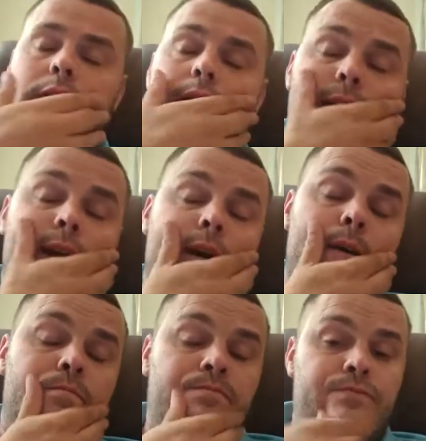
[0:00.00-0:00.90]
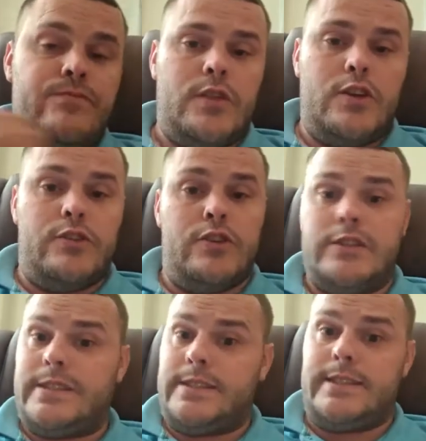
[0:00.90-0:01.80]
Good
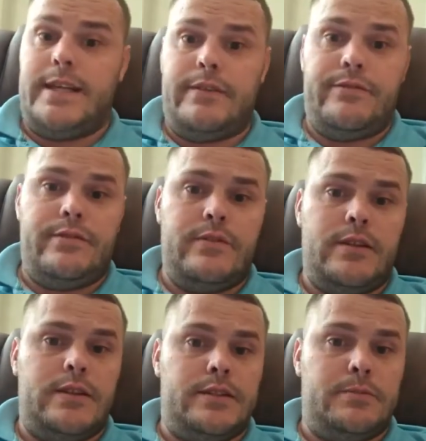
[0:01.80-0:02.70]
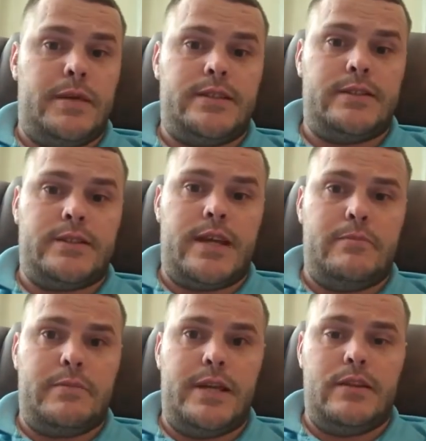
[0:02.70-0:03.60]
news, he's safe as best it
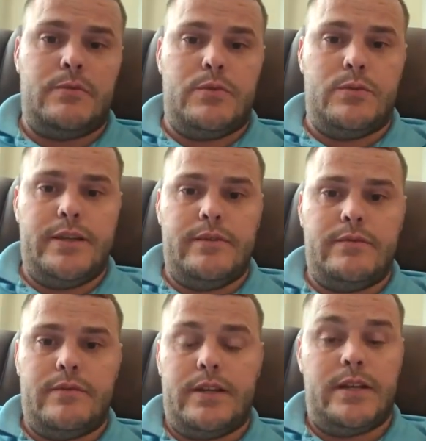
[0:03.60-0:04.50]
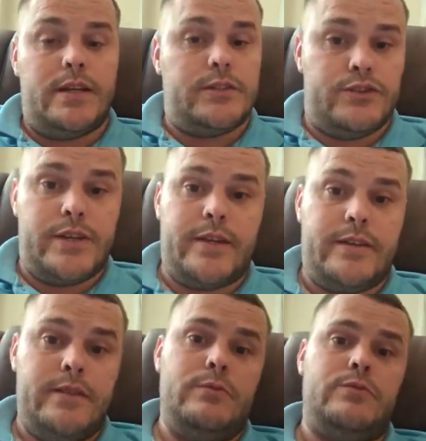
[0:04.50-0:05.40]
can be at the moment. He isn't
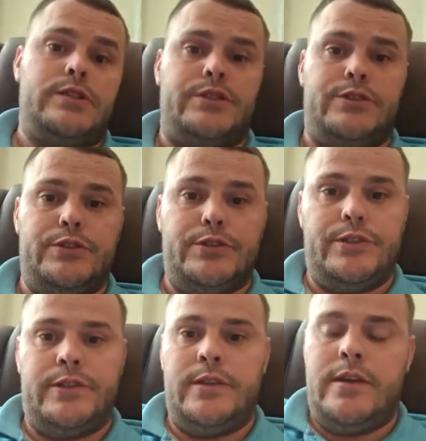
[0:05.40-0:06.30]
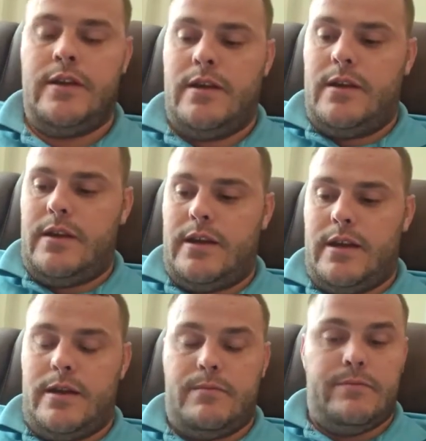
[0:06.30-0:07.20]
drinking, which is good.
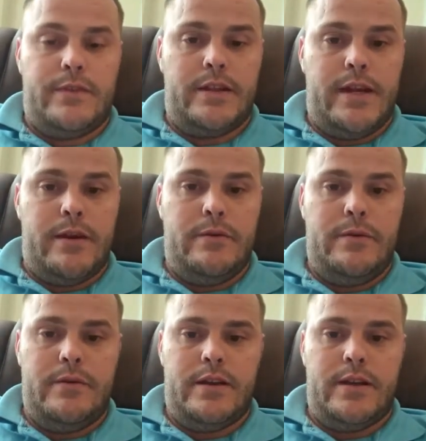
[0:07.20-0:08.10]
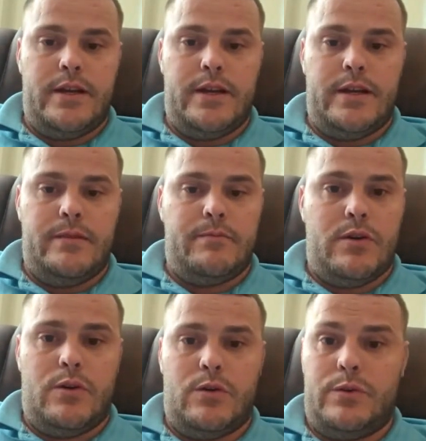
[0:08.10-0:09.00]
Now,
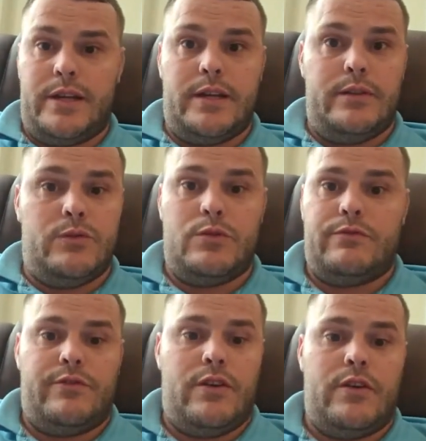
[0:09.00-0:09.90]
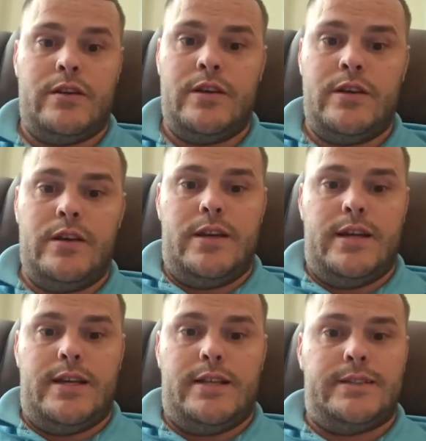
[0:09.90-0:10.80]
all we can hope for
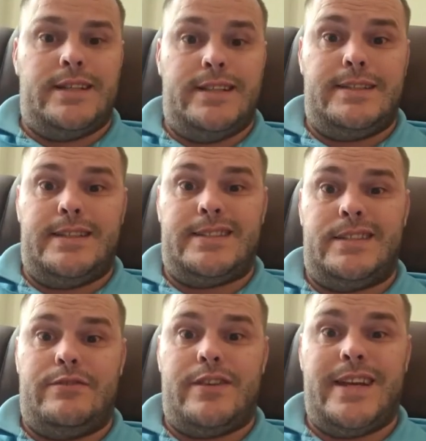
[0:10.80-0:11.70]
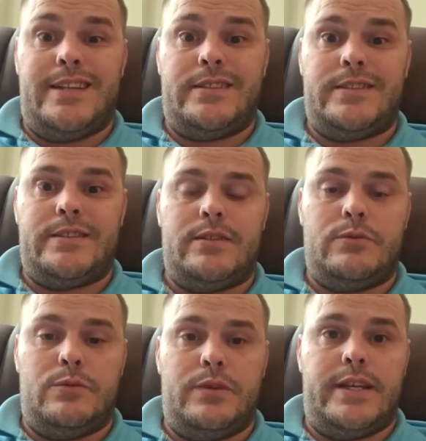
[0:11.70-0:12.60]
is he takes the advice
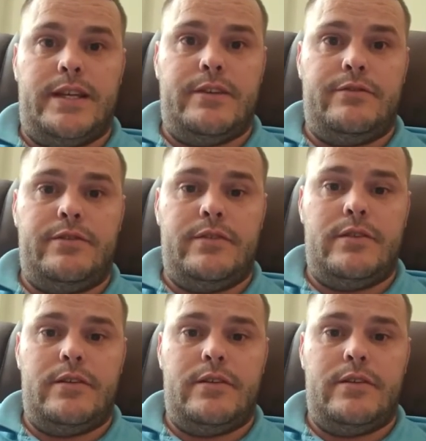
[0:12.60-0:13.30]
we gave.